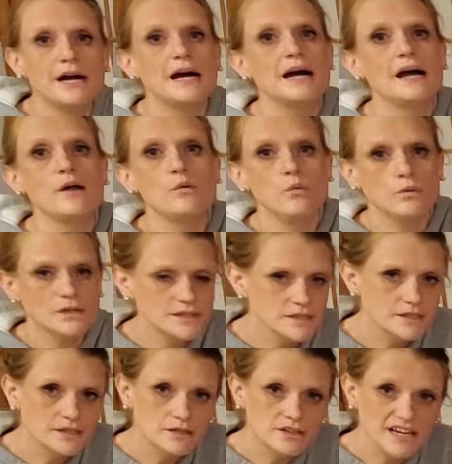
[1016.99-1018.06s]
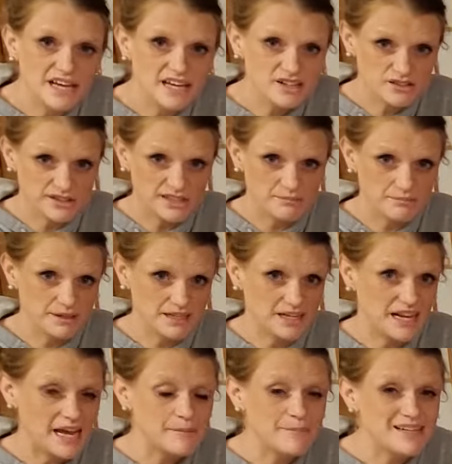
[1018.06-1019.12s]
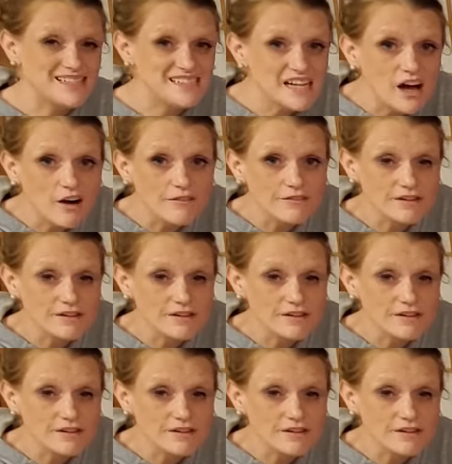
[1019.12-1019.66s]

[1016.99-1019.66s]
I was a little angry, but at myself,